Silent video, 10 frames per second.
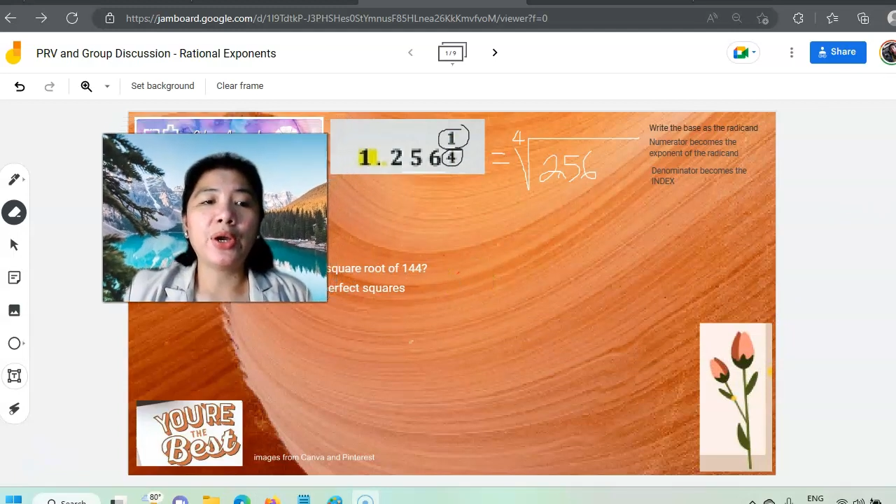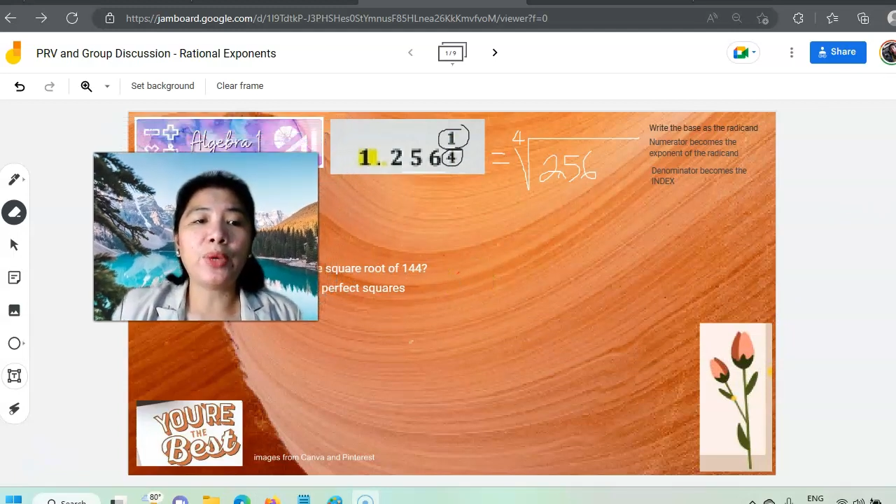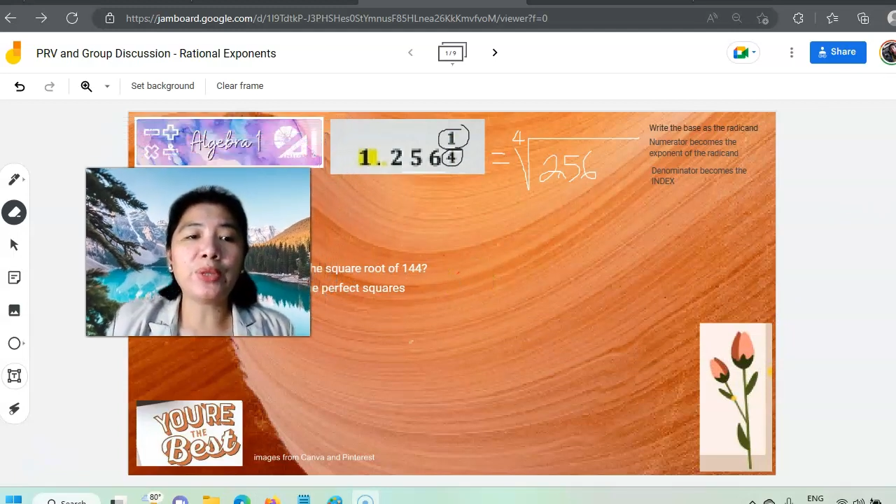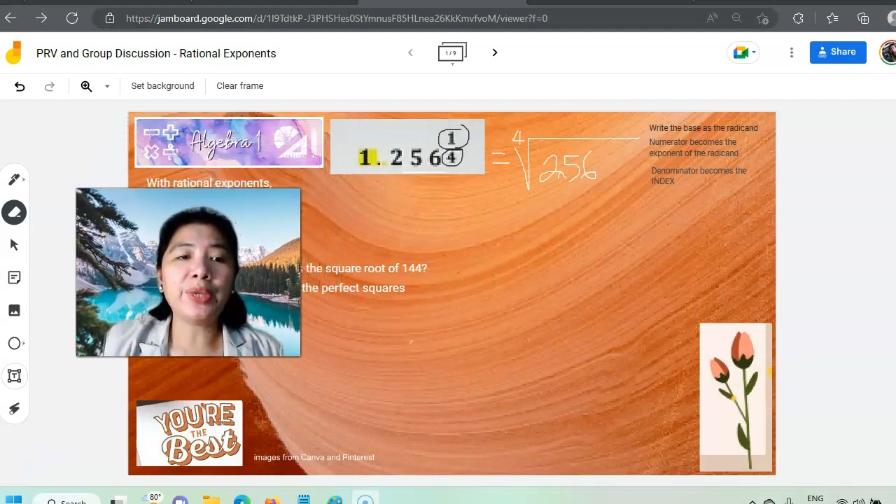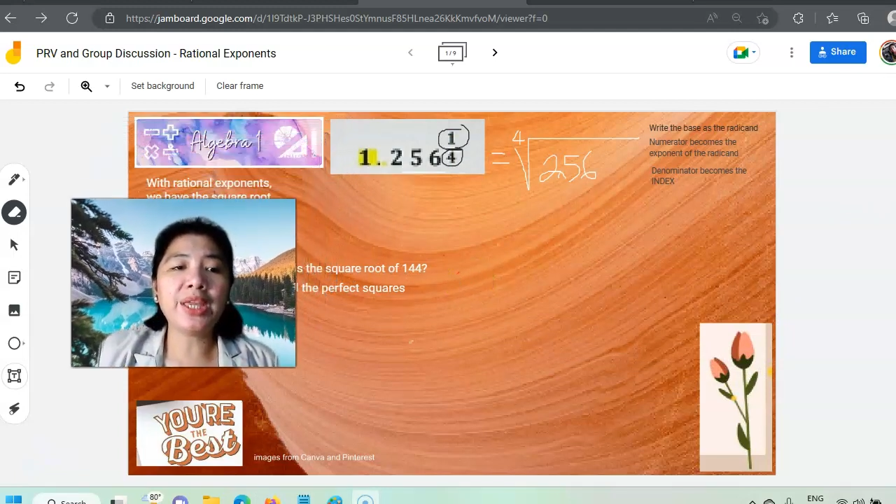
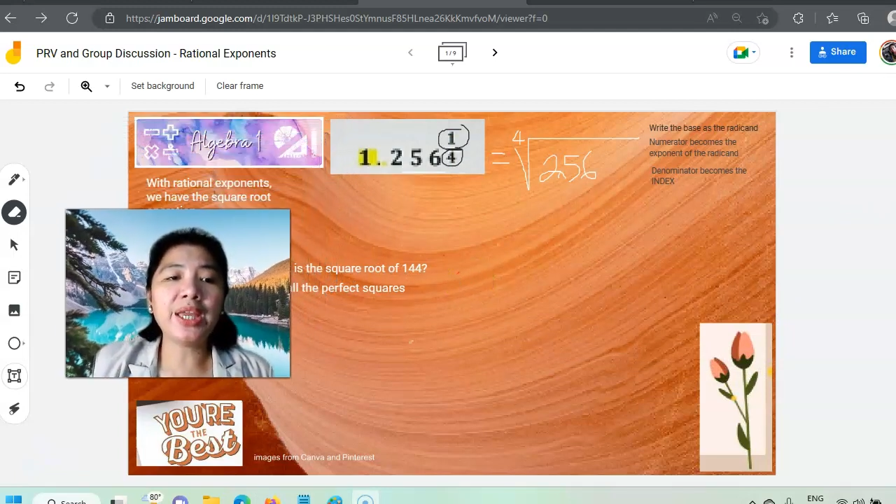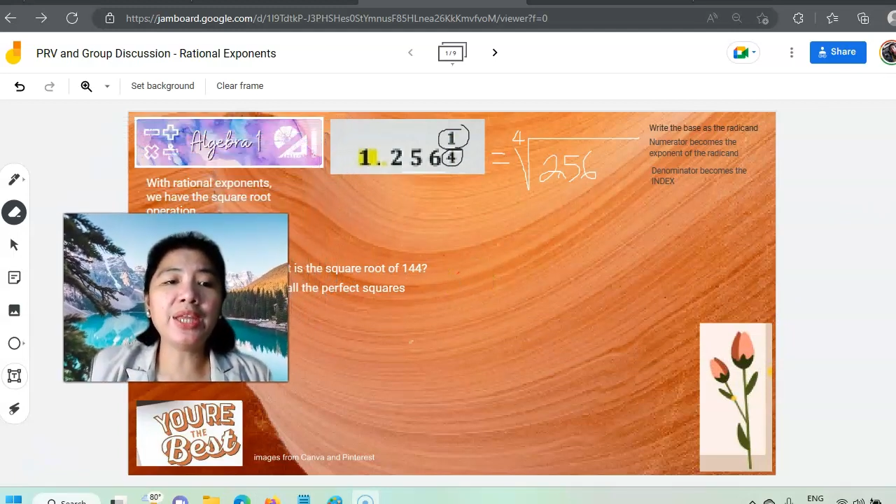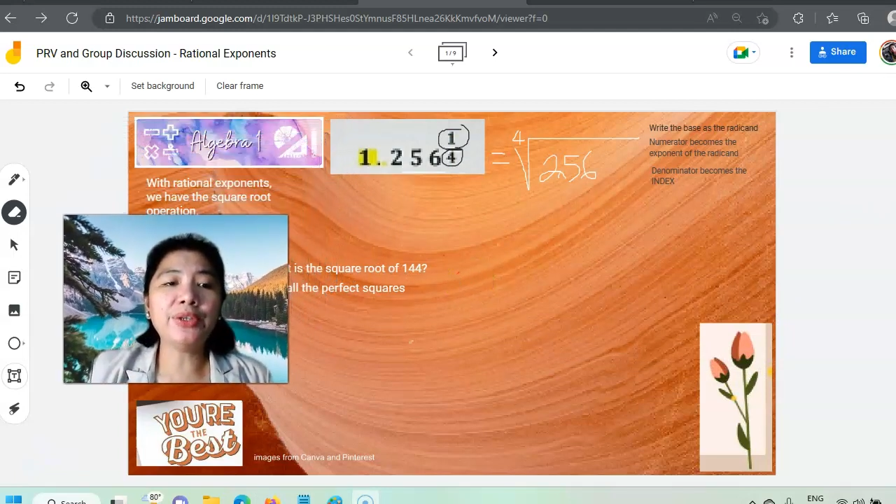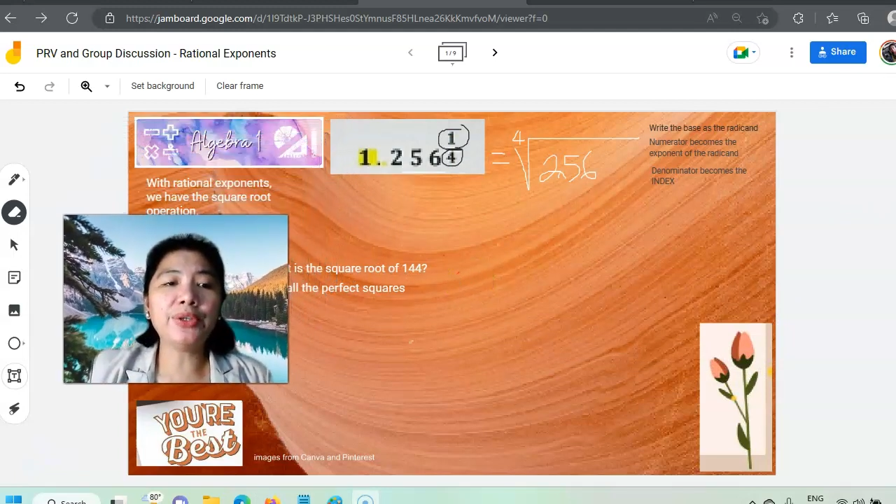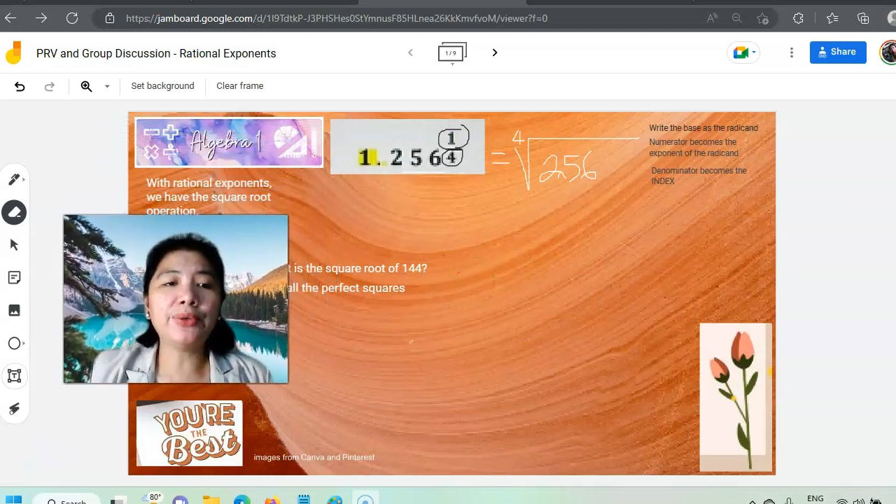what we
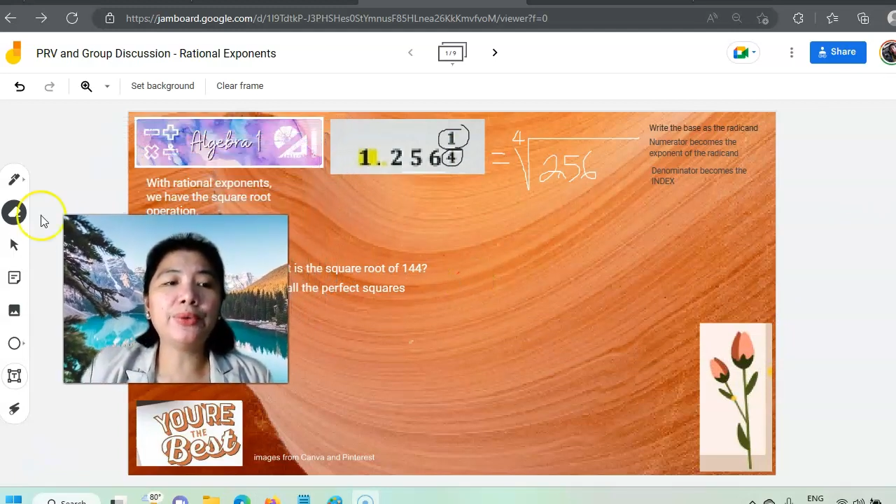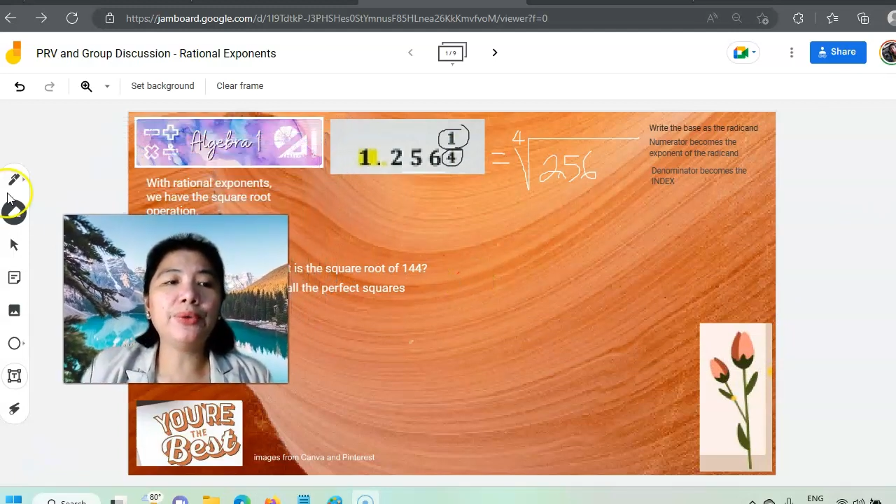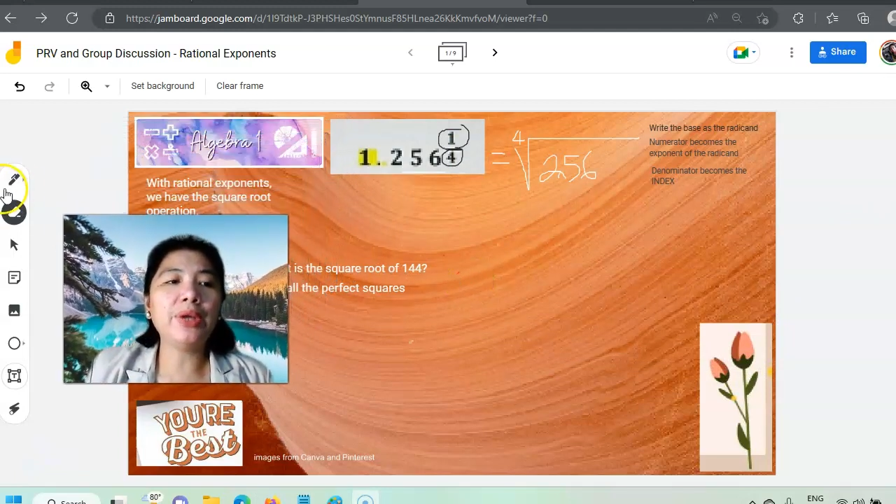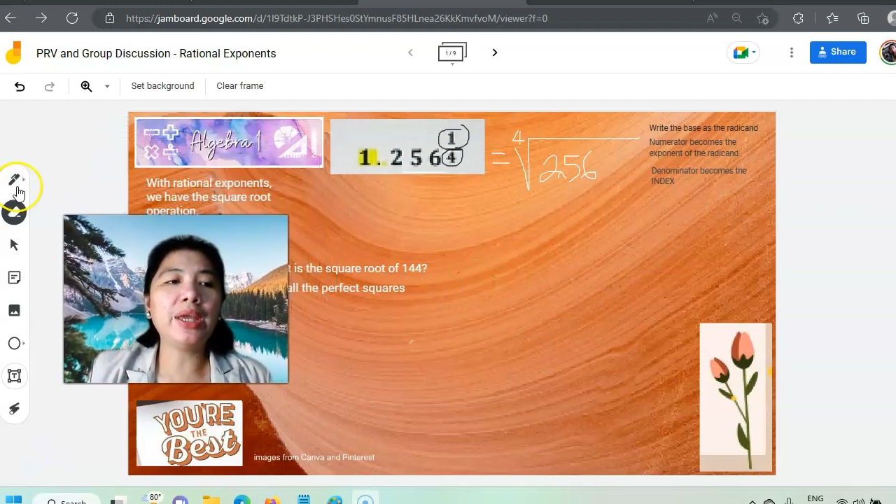can do